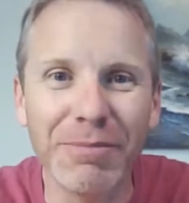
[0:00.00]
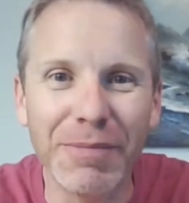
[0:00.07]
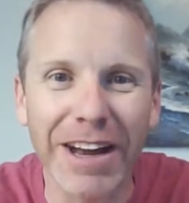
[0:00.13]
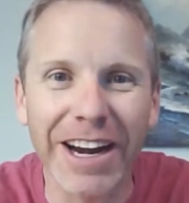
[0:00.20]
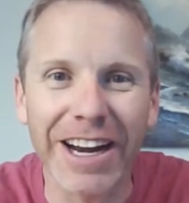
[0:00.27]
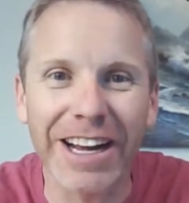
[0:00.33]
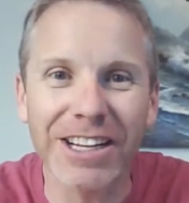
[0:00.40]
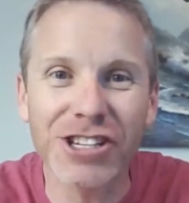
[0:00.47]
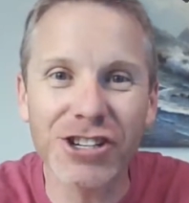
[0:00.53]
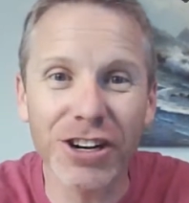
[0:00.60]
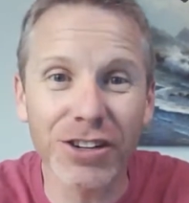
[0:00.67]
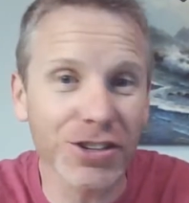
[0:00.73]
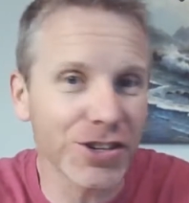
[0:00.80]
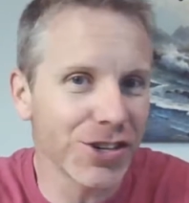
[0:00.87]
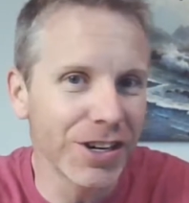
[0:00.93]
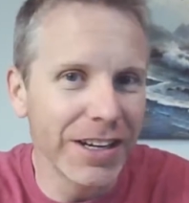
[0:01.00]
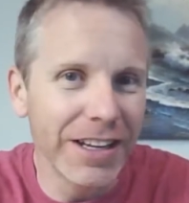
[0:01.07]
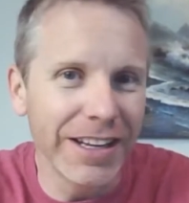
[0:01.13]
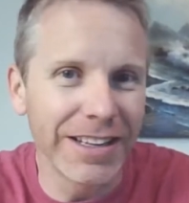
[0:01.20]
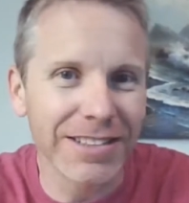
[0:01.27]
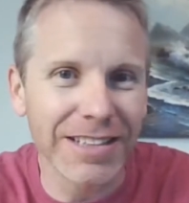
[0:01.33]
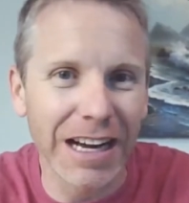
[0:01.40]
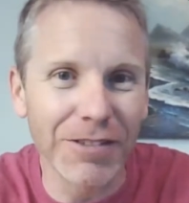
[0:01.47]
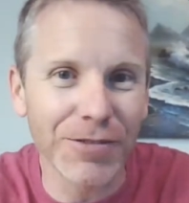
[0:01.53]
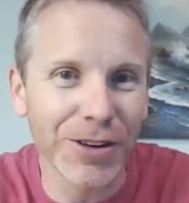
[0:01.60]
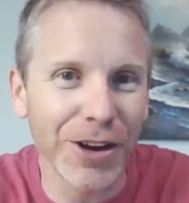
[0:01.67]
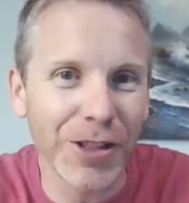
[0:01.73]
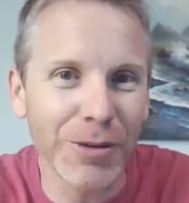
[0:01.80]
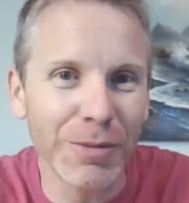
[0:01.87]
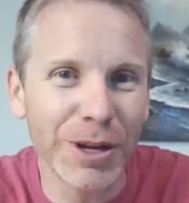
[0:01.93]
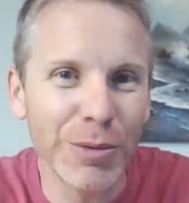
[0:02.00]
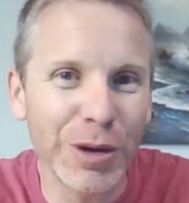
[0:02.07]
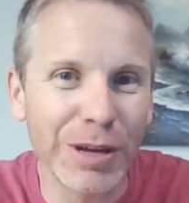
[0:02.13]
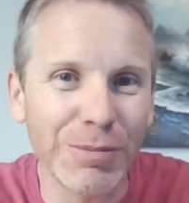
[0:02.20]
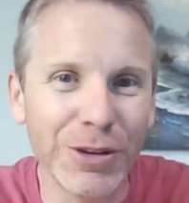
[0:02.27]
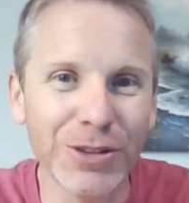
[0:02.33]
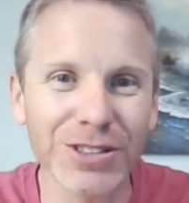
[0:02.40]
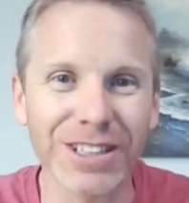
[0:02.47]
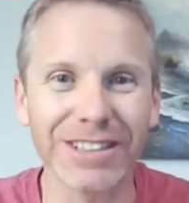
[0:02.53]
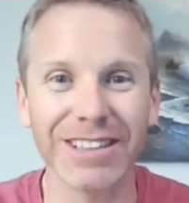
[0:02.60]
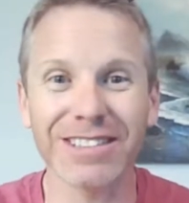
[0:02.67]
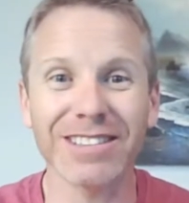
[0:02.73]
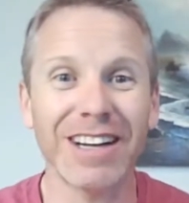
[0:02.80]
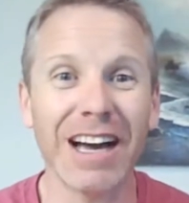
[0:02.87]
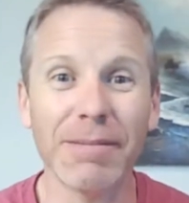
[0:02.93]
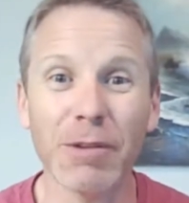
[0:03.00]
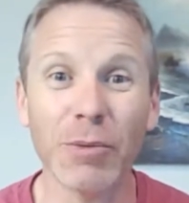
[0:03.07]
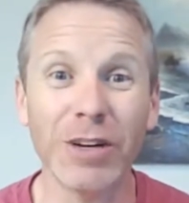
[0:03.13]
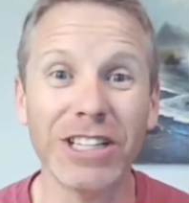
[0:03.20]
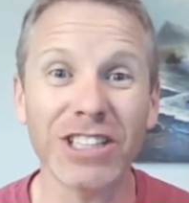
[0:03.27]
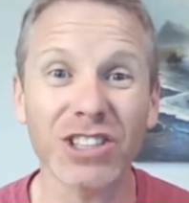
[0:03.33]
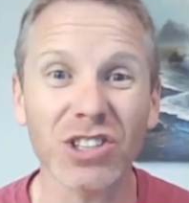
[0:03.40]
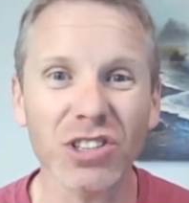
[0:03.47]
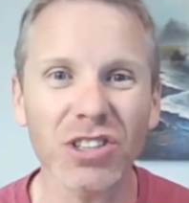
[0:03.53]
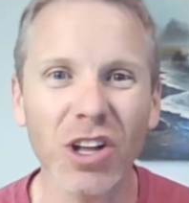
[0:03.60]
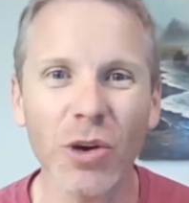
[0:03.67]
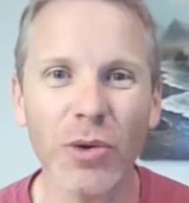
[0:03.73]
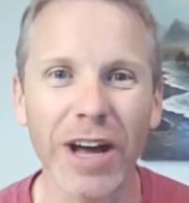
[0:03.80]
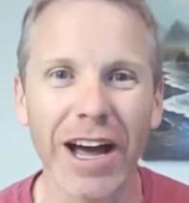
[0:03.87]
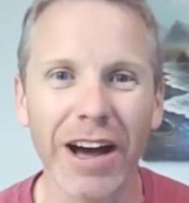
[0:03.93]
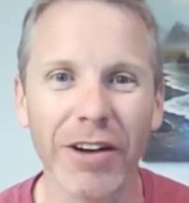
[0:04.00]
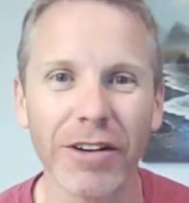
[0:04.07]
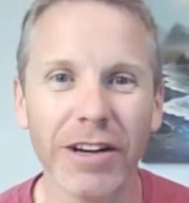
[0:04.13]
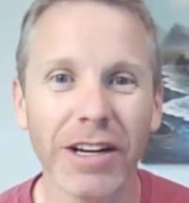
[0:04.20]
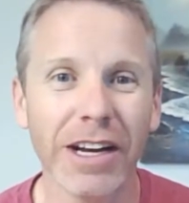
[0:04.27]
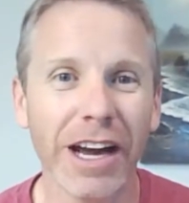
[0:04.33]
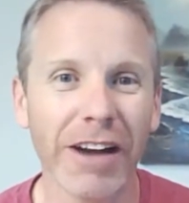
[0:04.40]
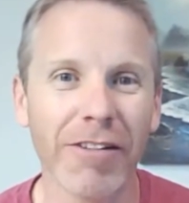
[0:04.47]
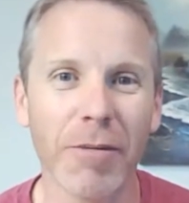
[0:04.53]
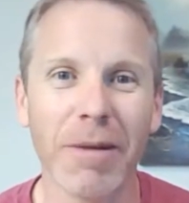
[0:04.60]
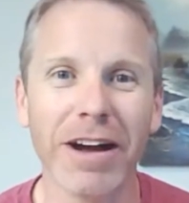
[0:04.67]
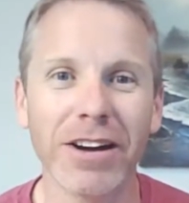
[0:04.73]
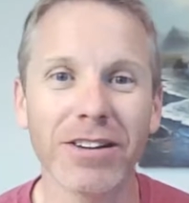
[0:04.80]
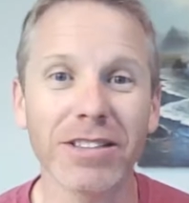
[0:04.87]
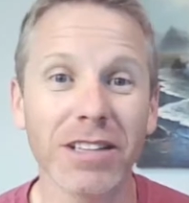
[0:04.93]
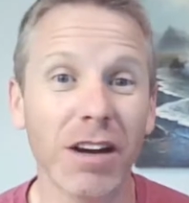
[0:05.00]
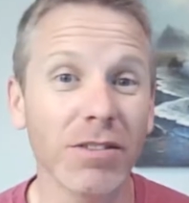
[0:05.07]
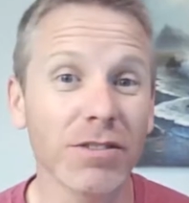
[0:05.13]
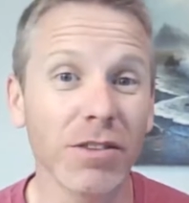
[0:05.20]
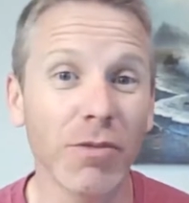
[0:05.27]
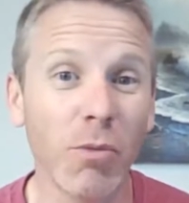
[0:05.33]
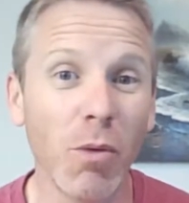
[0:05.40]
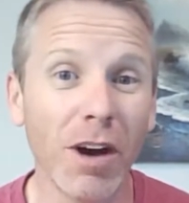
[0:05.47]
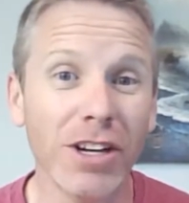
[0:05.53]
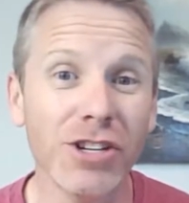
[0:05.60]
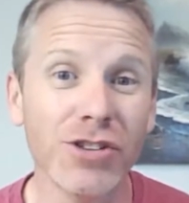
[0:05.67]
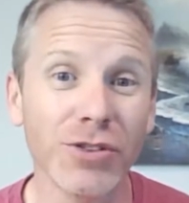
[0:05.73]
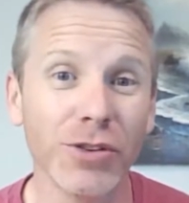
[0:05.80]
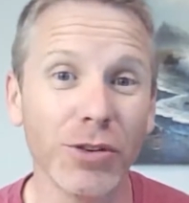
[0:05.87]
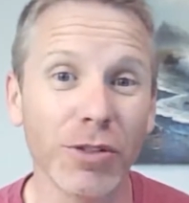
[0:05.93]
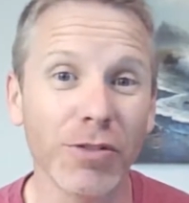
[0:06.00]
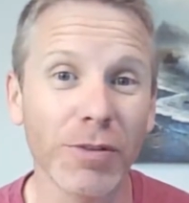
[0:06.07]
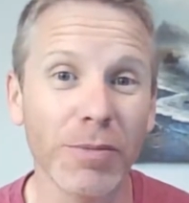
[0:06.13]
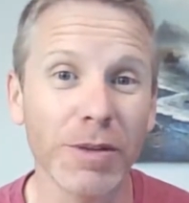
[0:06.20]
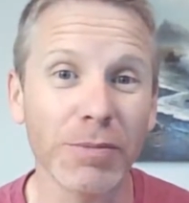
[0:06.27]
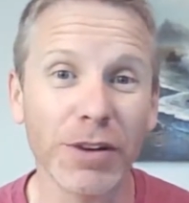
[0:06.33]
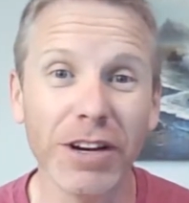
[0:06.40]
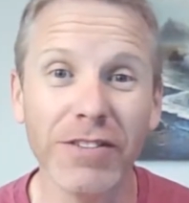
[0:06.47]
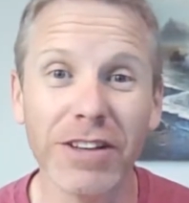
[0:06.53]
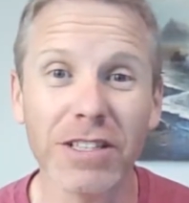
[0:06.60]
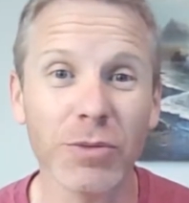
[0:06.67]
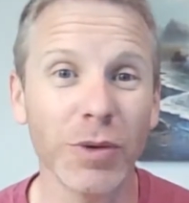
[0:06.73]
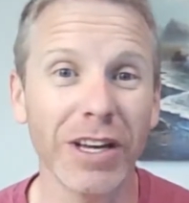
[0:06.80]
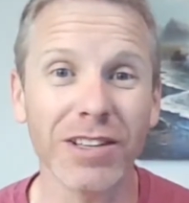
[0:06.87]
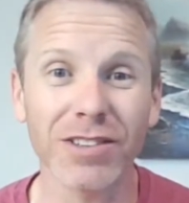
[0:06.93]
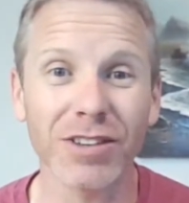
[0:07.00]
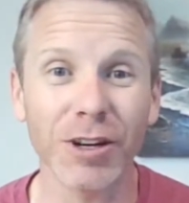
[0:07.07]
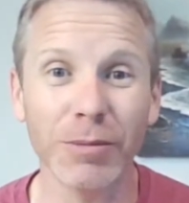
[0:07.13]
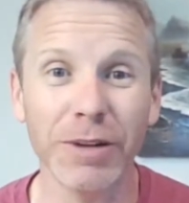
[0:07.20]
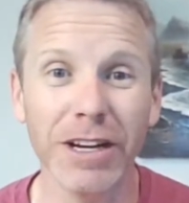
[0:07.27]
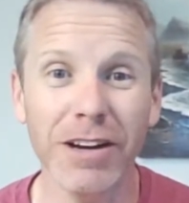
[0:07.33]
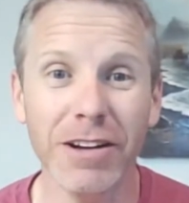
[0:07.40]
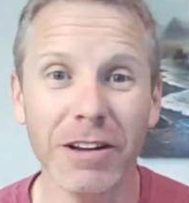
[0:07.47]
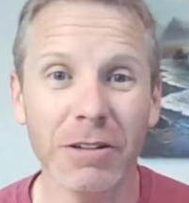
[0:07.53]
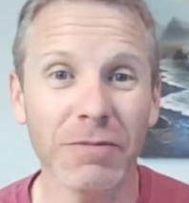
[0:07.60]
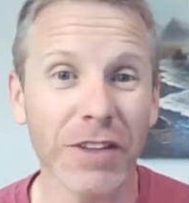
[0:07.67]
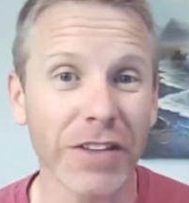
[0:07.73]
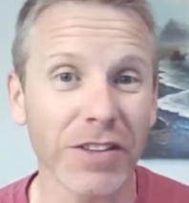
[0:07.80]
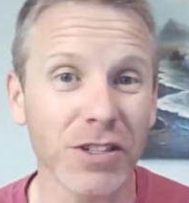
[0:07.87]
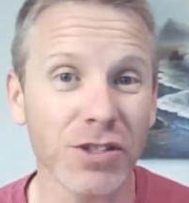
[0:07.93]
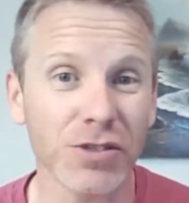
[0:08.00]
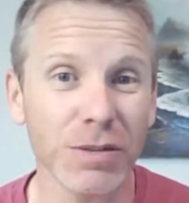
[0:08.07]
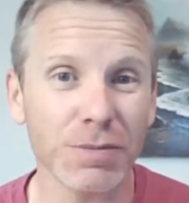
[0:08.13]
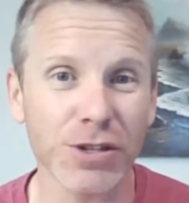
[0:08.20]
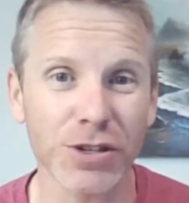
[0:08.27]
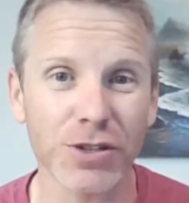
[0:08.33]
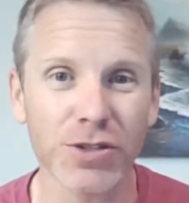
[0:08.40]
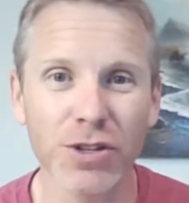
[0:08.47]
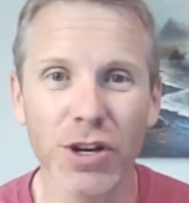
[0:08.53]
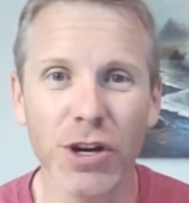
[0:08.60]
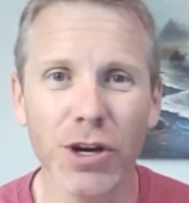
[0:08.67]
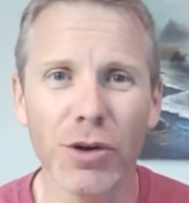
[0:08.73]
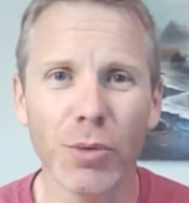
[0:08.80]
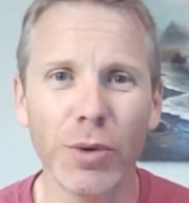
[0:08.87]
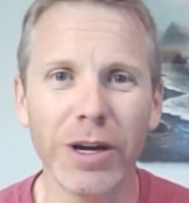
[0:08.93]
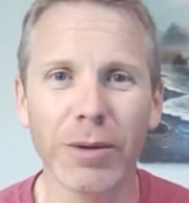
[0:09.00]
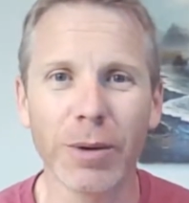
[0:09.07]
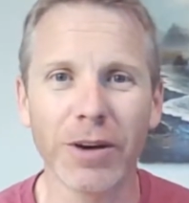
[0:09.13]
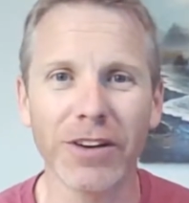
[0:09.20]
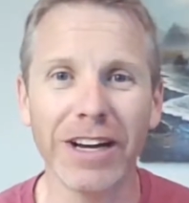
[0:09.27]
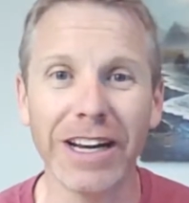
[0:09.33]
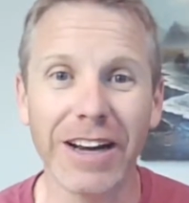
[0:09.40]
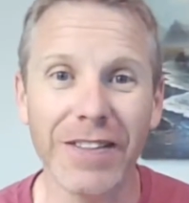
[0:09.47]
Mennonite Church. It's time for another Midweek Musing, this time where we just slow down and remind ourselves of one truth from the previous week's sermon and the scriptures we were in.